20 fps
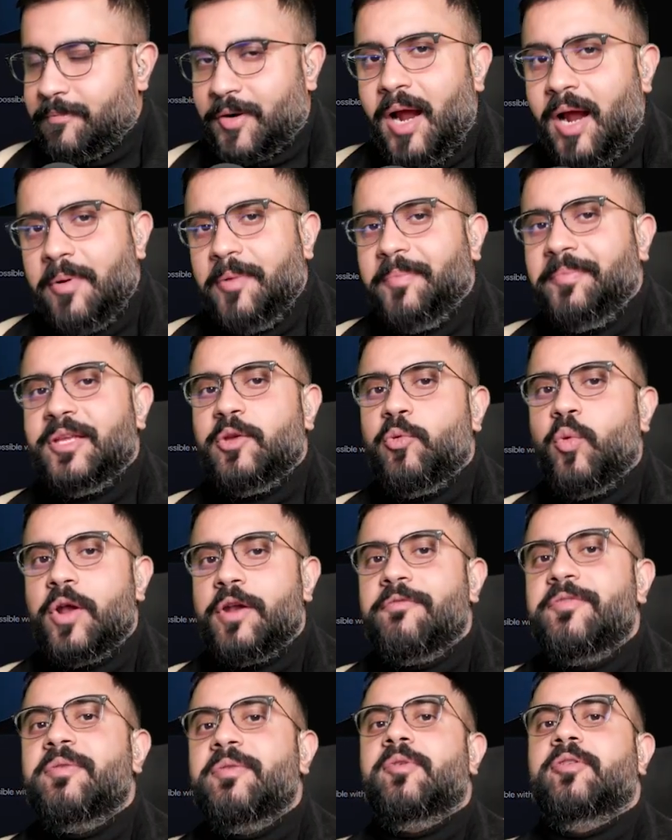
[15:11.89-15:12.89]
probably
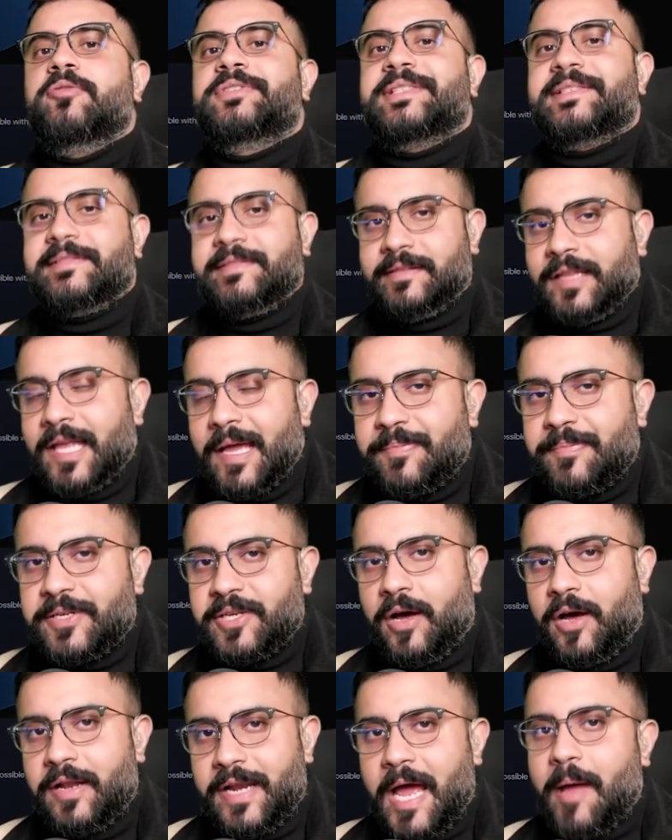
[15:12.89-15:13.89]
one of the most
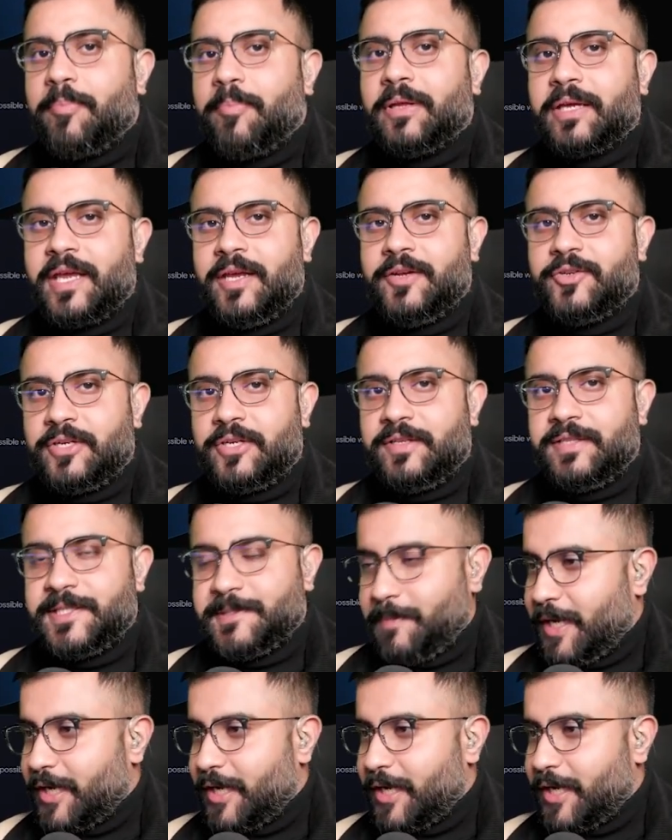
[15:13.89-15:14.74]
slept on applications